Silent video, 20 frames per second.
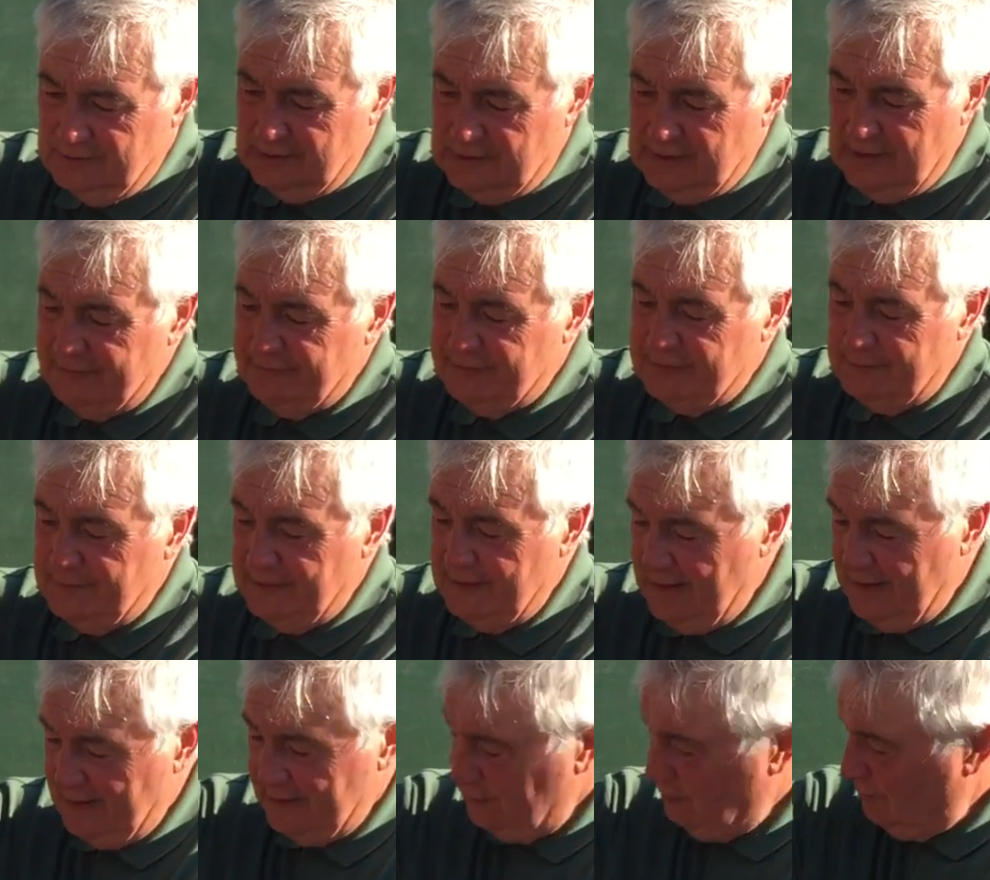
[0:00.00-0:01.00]

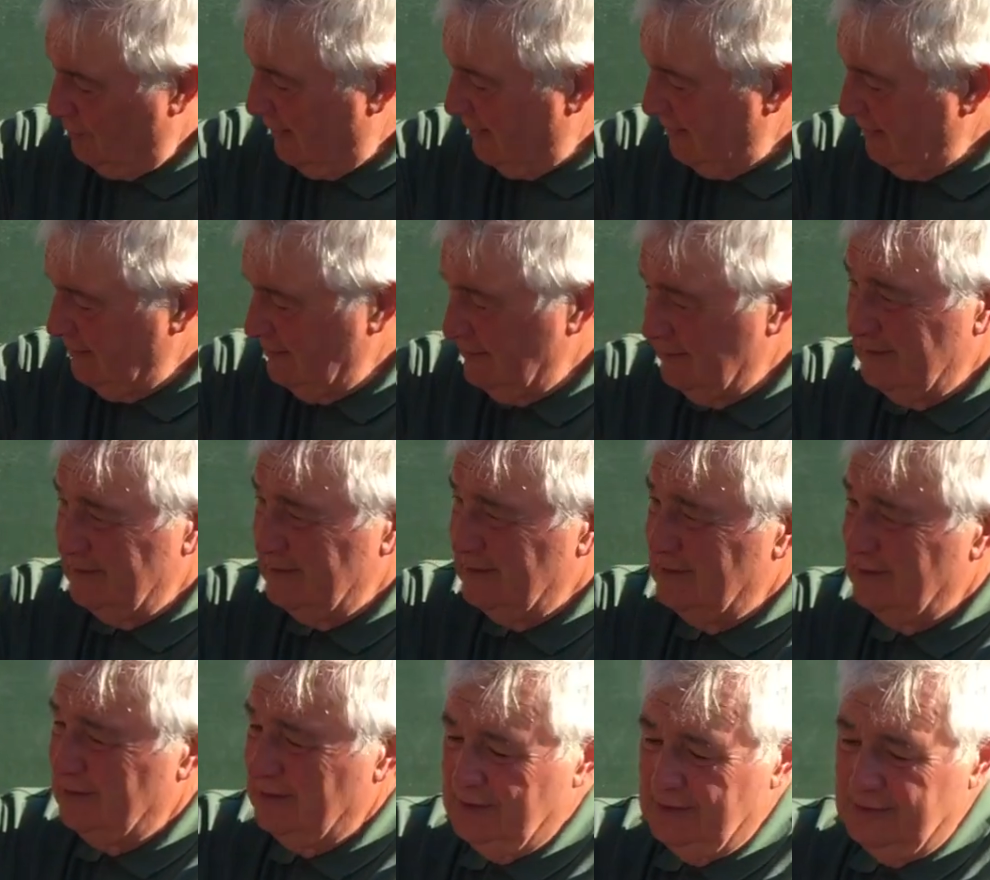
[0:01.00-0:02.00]
Comfortably out of the way
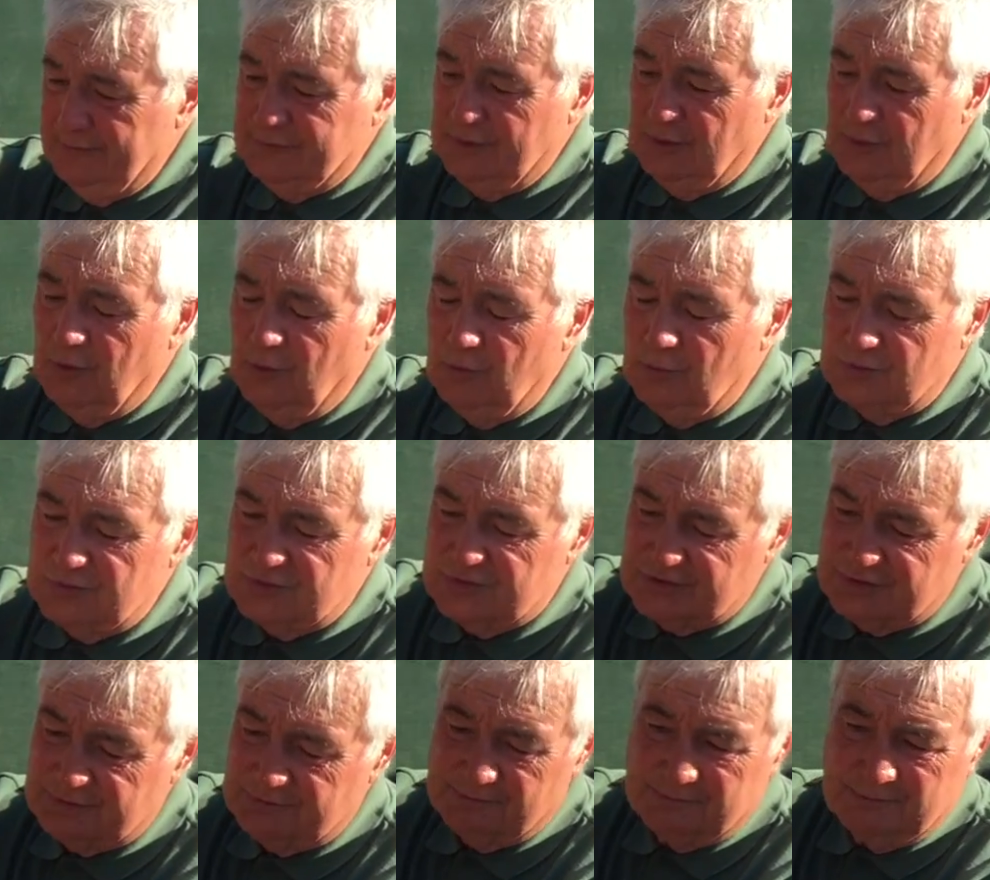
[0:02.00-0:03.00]
of the
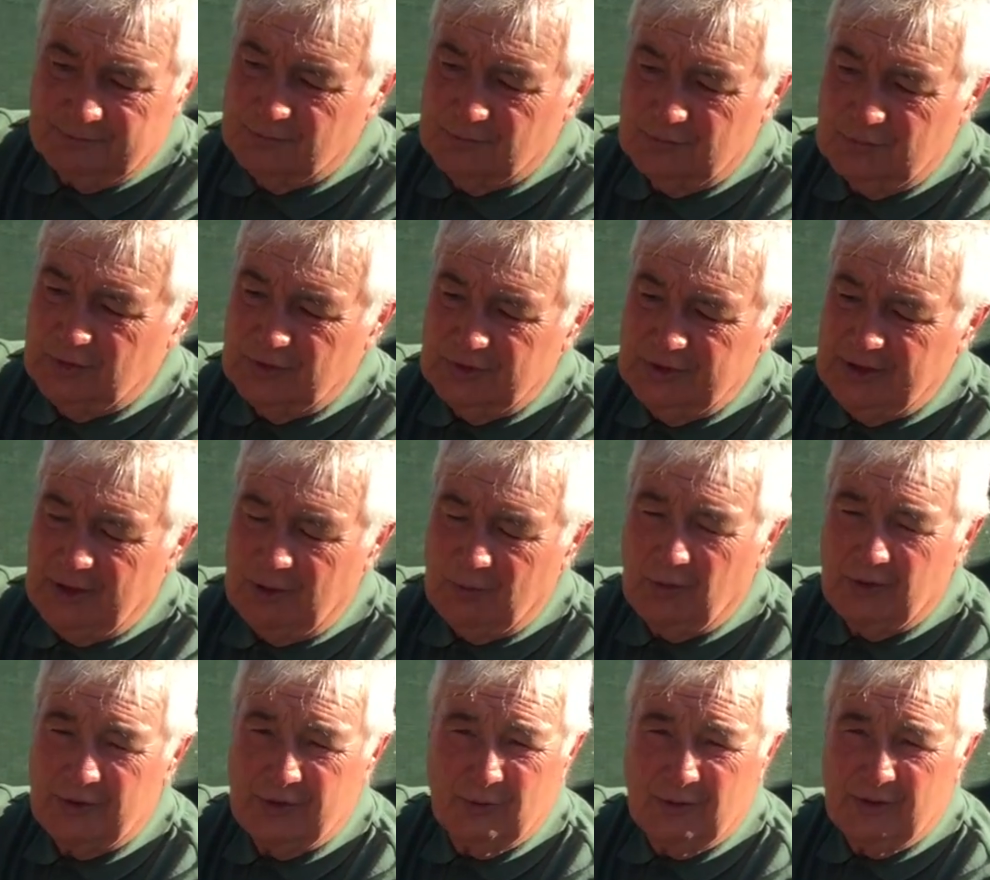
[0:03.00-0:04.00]
horse, you know,
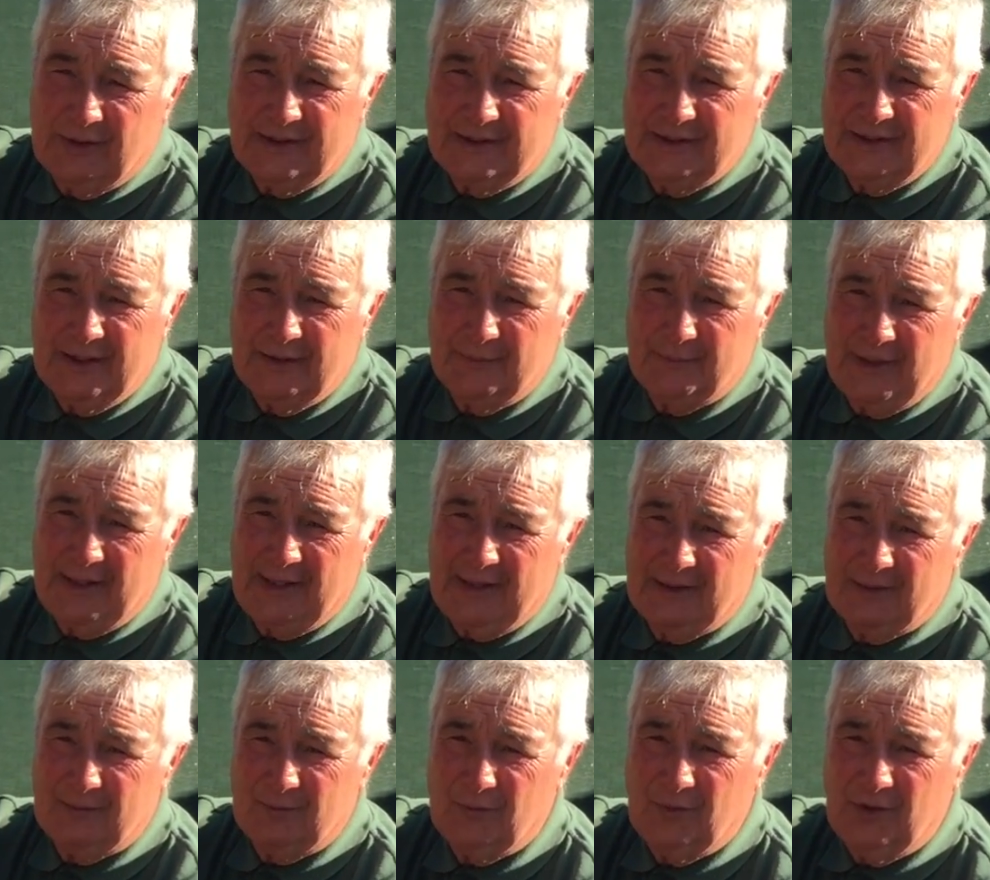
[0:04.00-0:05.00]
while you're leading it
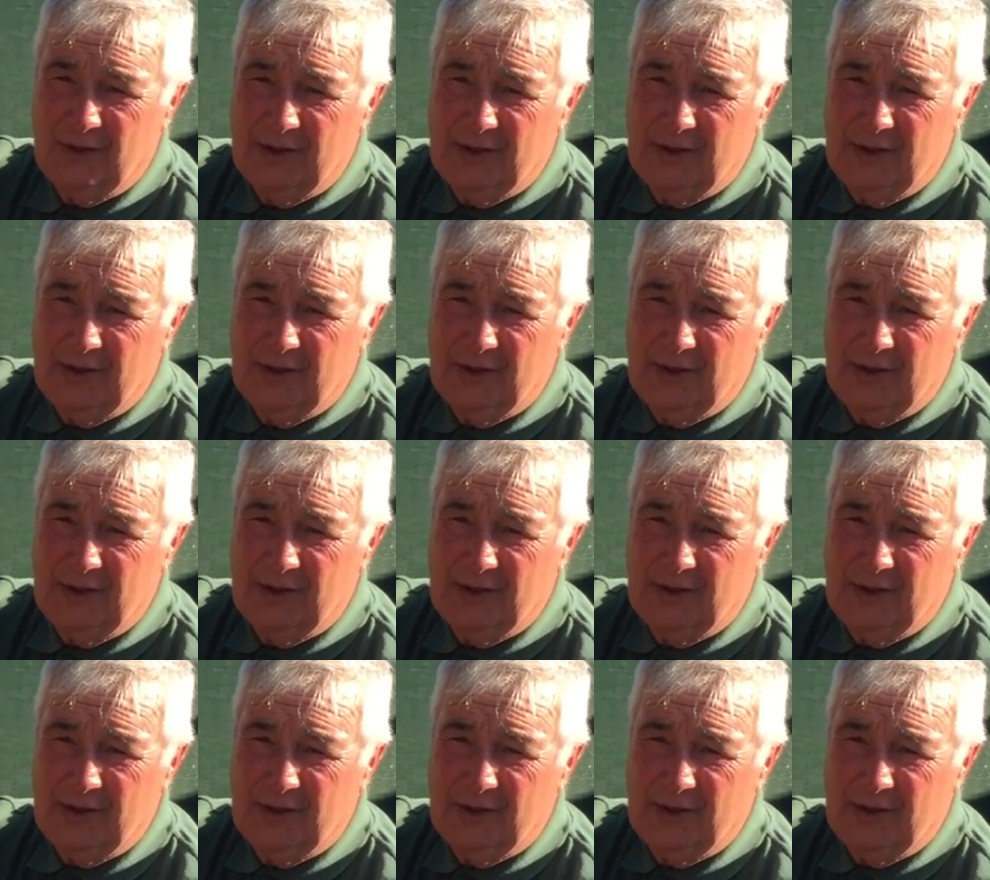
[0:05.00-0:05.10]
about and